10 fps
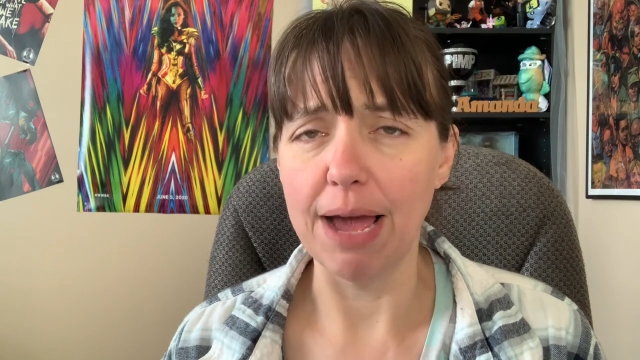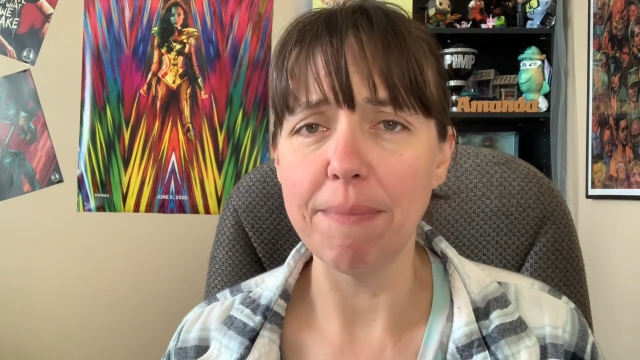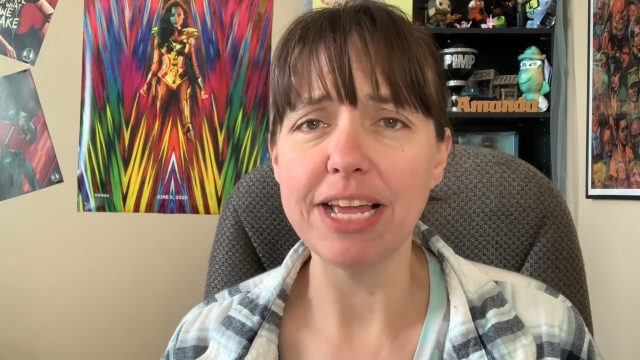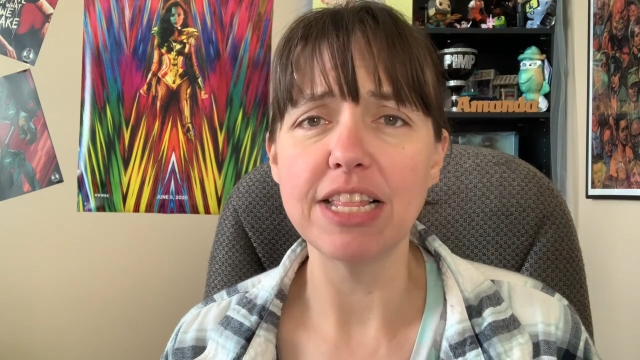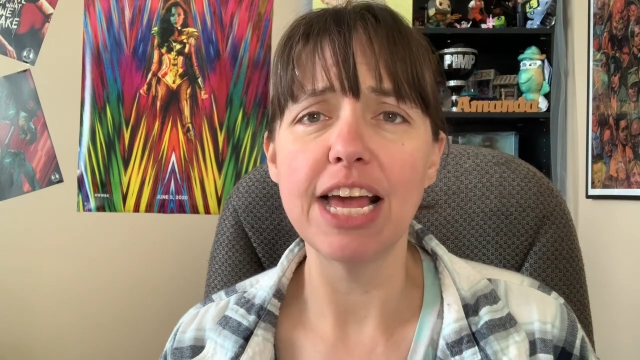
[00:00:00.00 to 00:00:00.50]
I
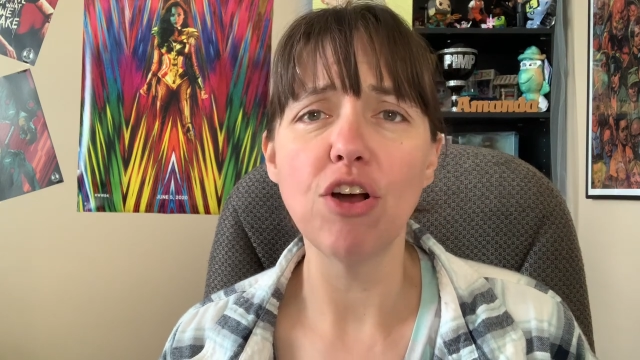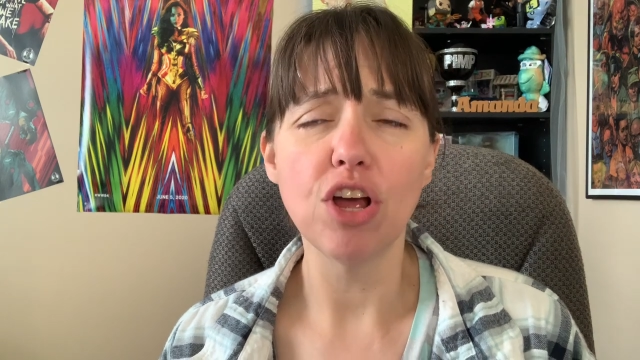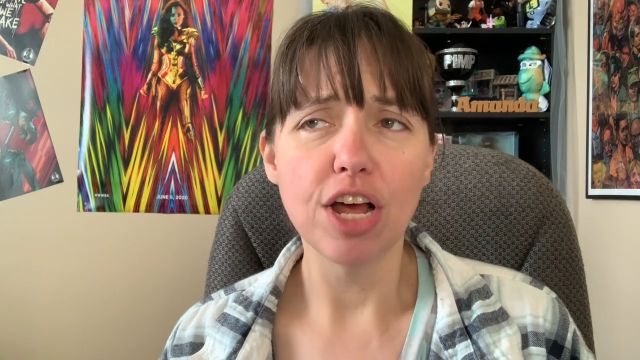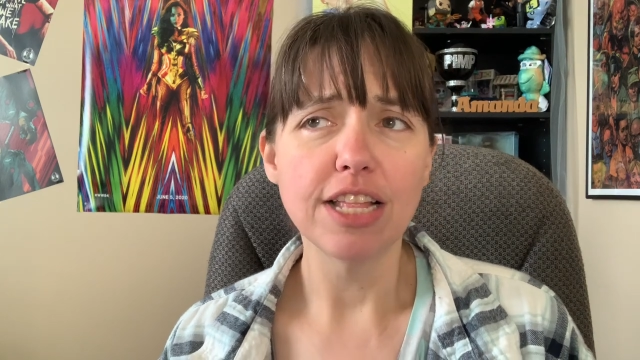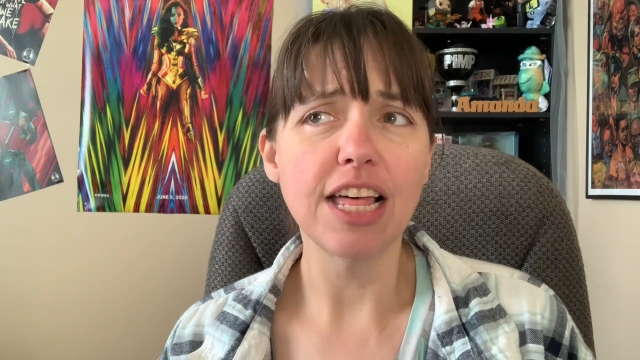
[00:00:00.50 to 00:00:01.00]
mean, they'll
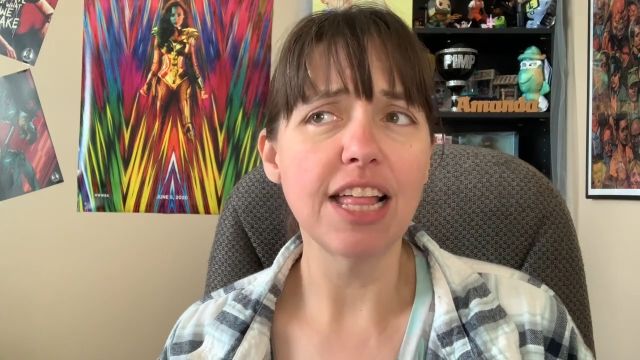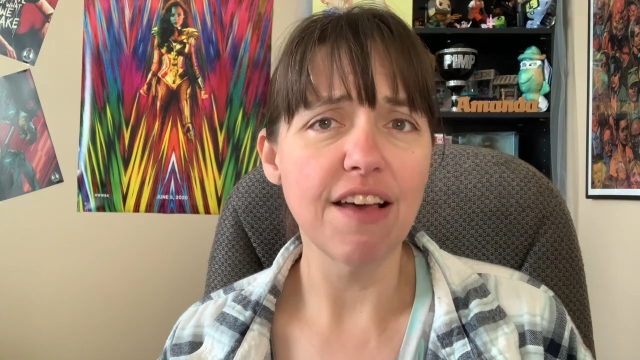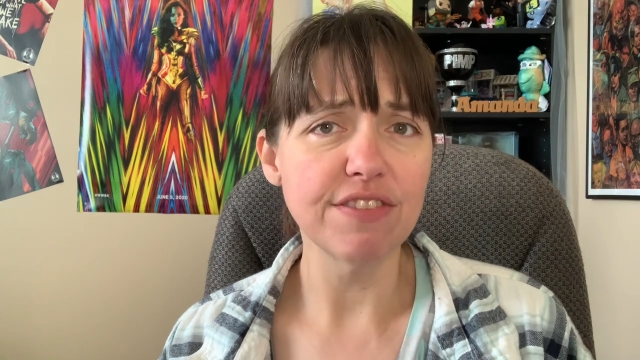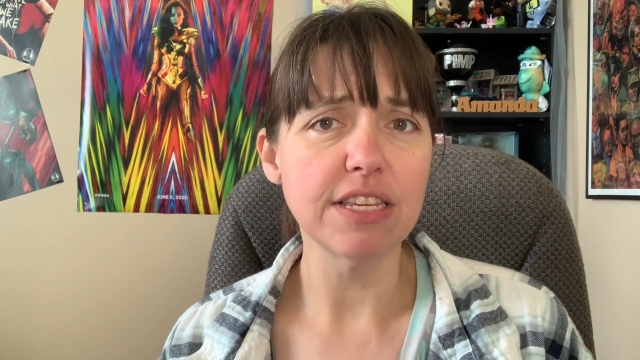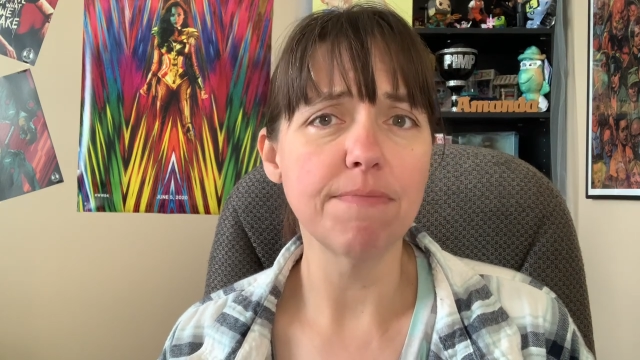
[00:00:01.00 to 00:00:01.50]
they'll
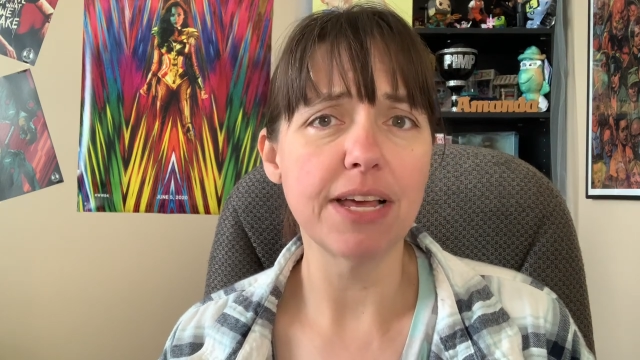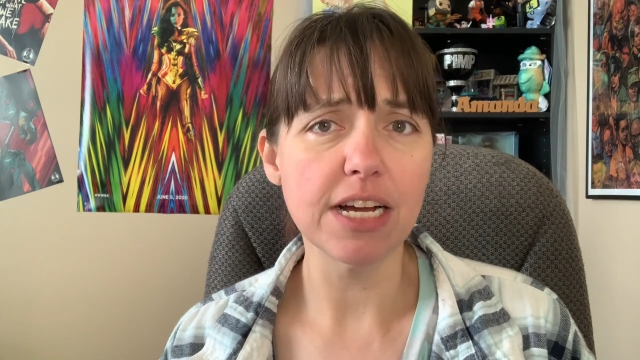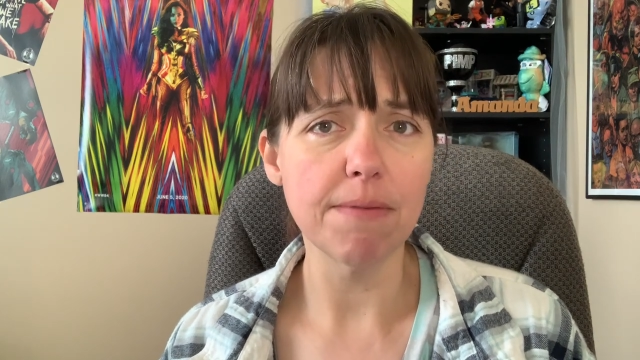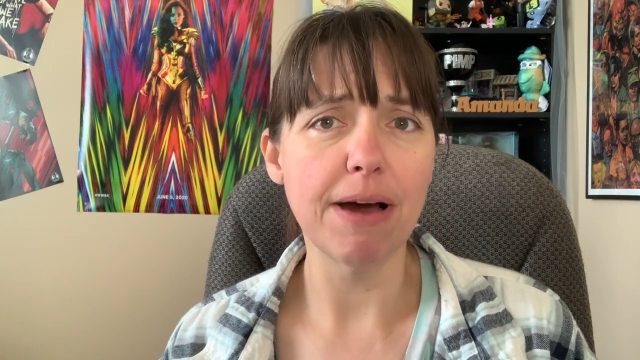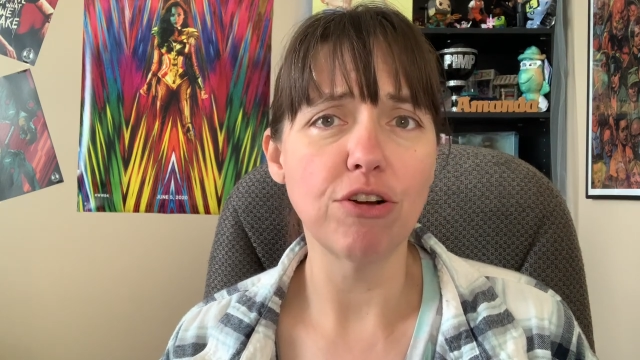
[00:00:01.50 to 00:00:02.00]
have some that
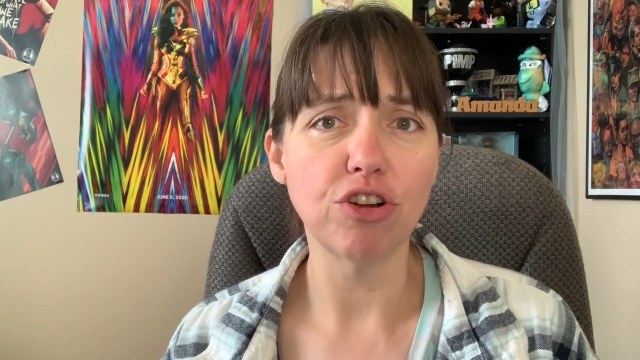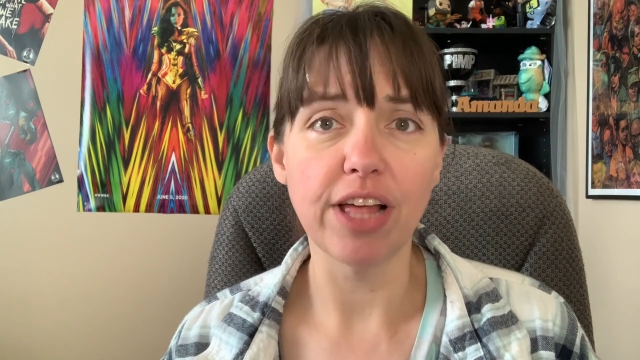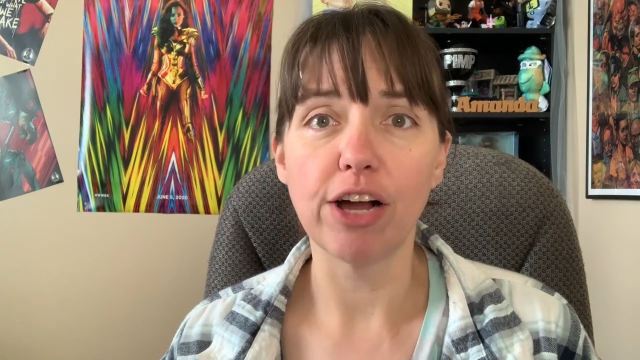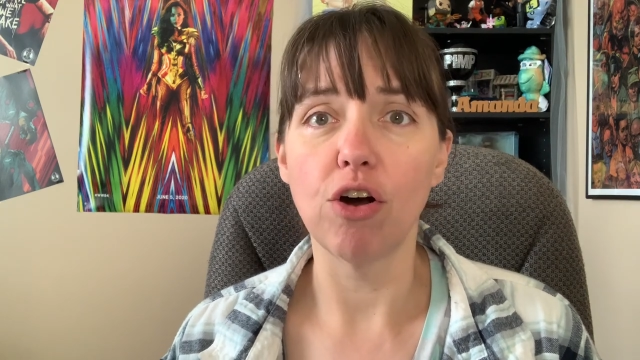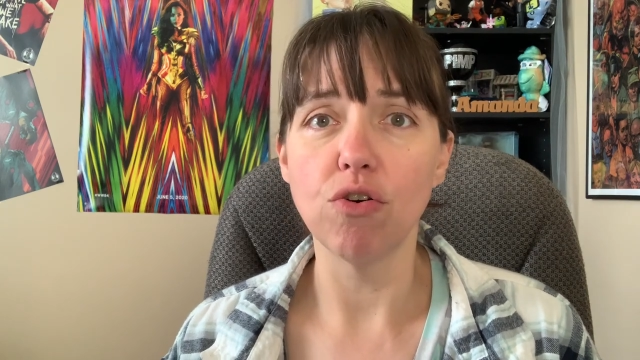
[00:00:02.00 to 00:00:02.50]
come out and you're
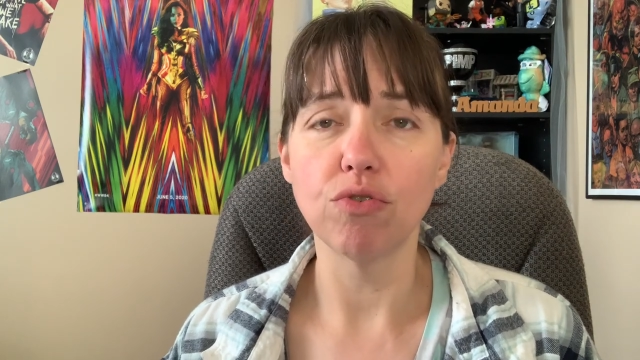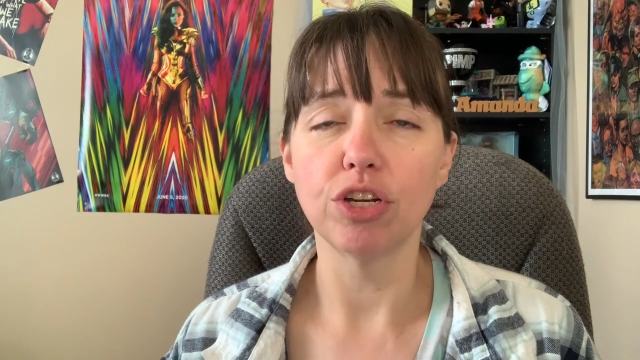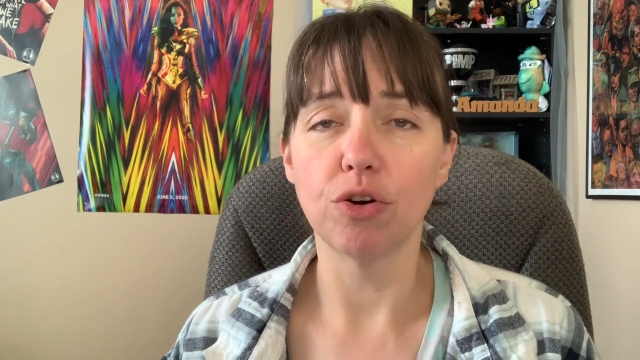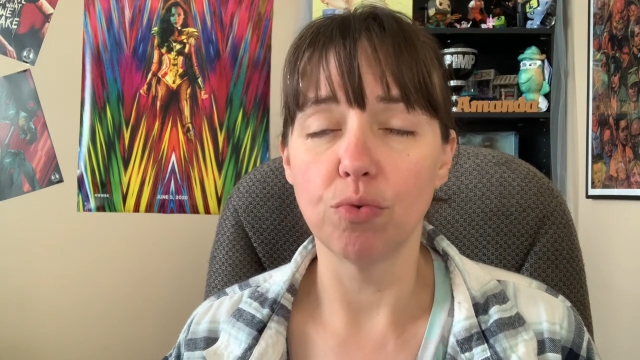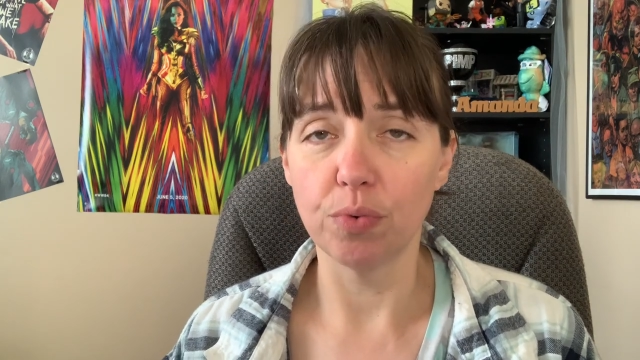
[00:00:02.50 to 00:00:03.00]
like, oh, you know,